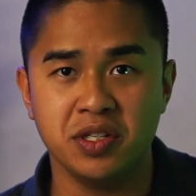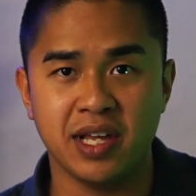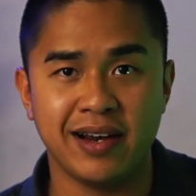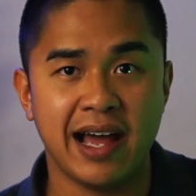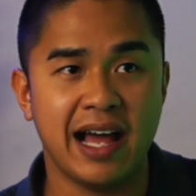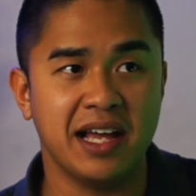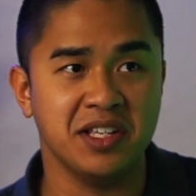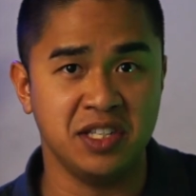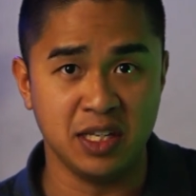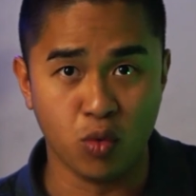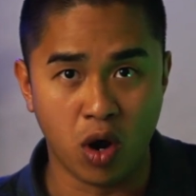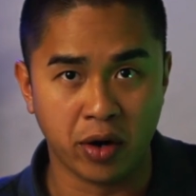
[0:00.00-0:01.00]
that has
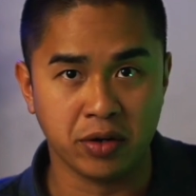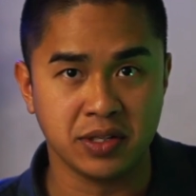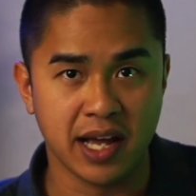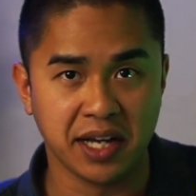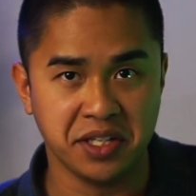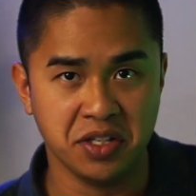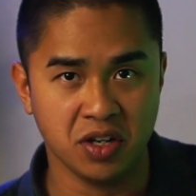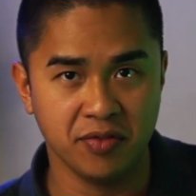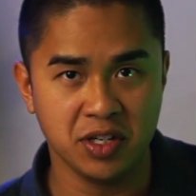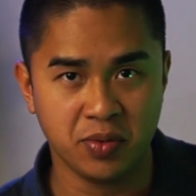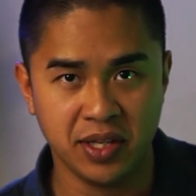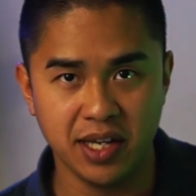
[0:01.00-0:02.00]
the water taxi
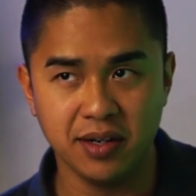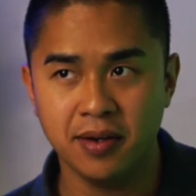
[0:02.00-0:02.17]
service with it.